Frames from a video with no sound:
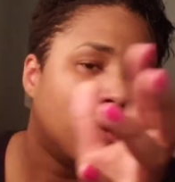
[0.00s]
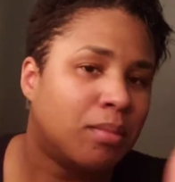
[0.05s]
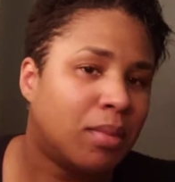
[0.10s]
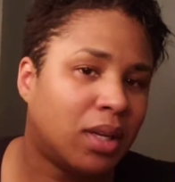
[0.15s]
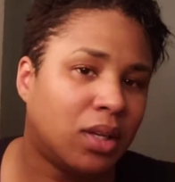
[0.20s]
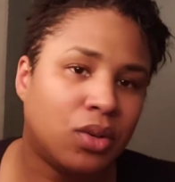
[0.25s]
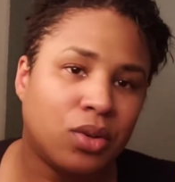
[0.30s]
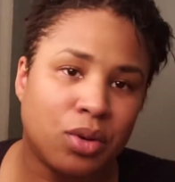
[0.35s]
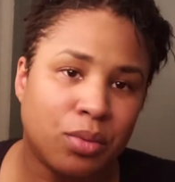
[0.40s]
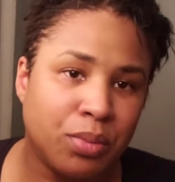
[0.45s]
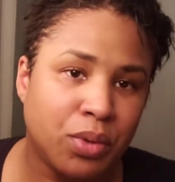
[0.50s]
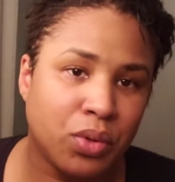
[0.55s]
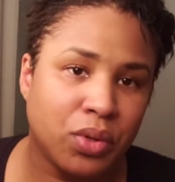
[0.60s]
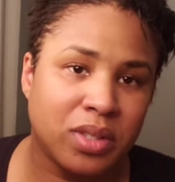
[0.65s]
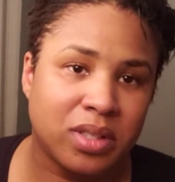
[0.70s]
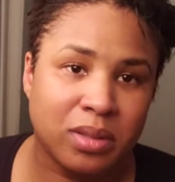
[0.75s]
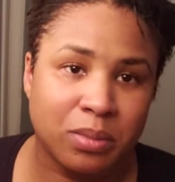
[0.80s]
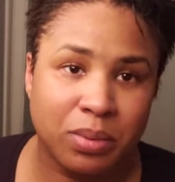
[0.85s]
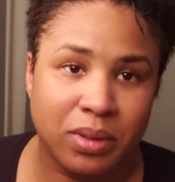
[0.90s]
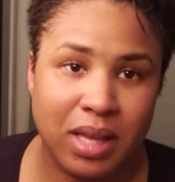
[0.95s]
my local beauty
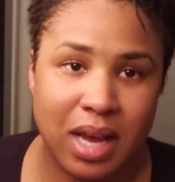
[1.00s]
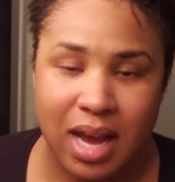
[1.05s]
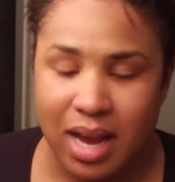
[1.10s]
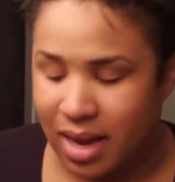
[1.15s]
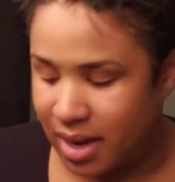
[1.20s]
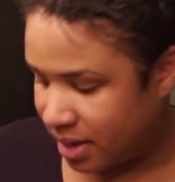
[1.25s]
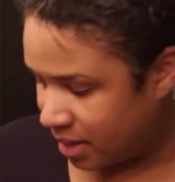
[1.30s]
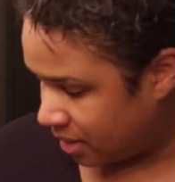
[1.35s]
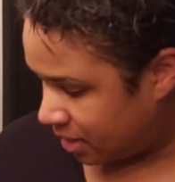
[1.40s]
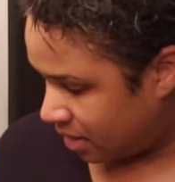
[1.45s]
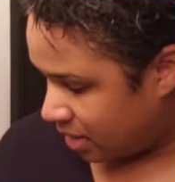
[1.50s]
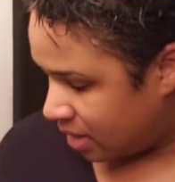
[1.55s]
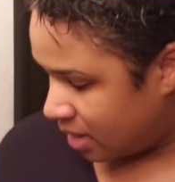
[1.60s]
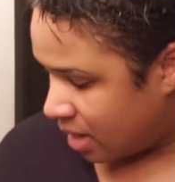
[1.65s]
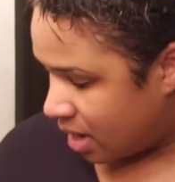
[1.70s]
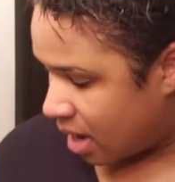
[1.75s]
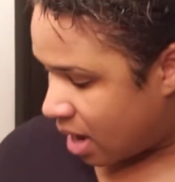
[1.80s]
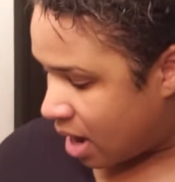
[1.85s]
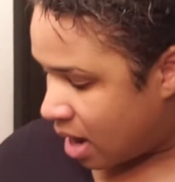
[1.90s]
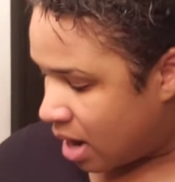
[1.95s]
supply.
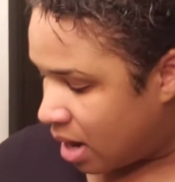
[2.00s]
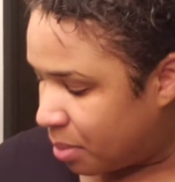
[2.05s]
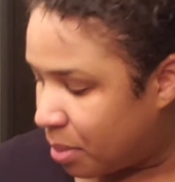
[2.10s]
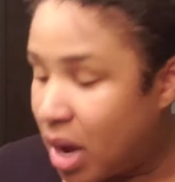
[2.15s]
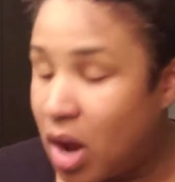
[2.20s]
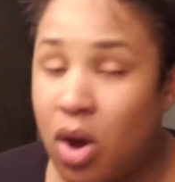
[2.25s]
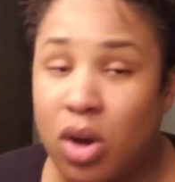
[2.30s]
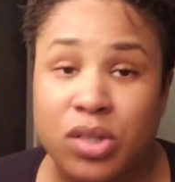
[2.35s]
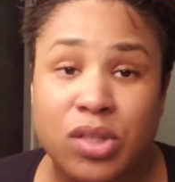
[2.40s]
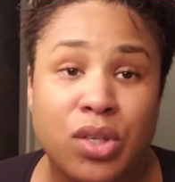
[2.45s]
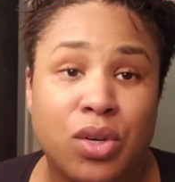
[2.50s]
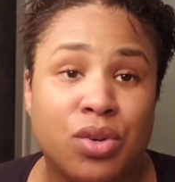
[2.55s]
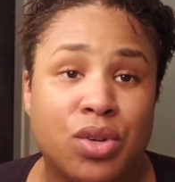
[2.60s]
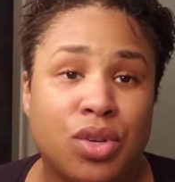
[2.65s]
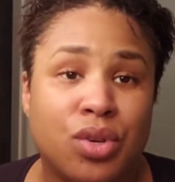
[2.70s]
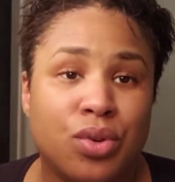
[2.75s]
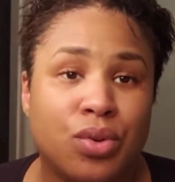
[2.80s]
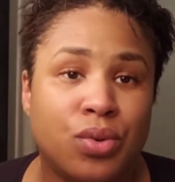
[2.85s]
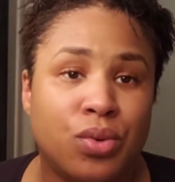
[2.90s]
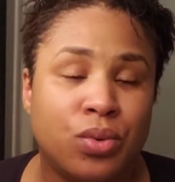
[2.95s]
I also
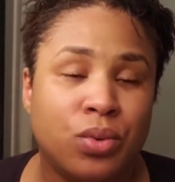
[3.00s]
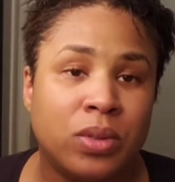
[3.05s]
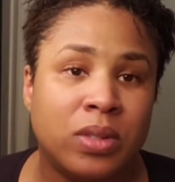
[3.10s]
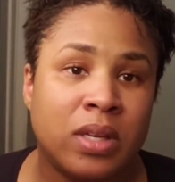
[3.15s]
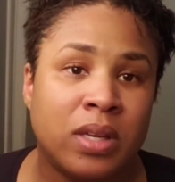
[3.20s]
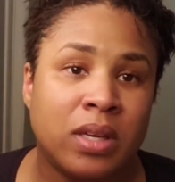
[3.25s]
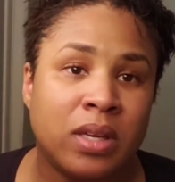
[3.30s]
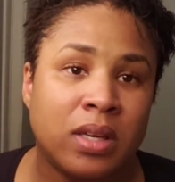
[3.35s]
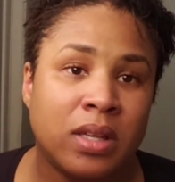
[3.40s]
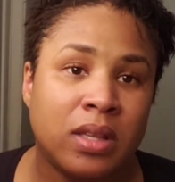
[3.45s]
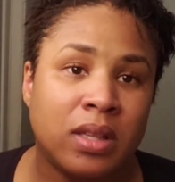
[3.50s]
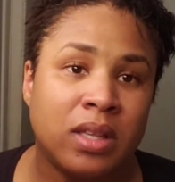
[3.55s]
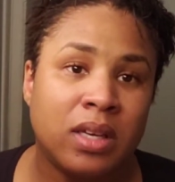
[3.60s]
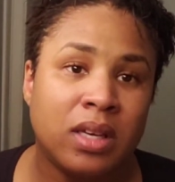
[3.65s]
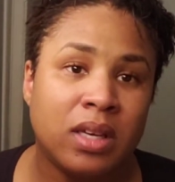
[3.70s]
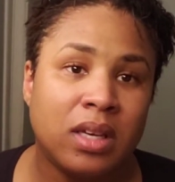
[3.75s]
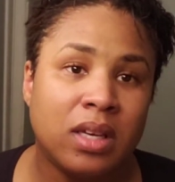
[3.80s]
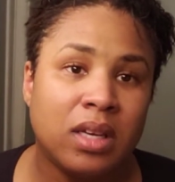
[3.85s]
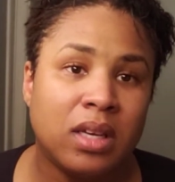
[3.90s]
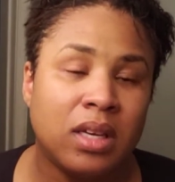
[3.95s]
use
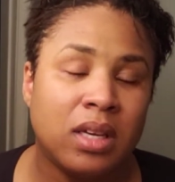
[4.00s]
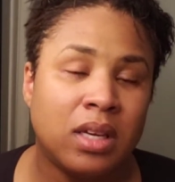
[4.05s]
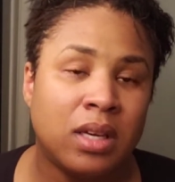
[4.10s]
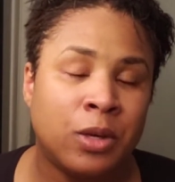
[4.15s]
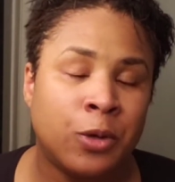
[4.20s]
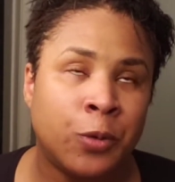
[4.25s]
the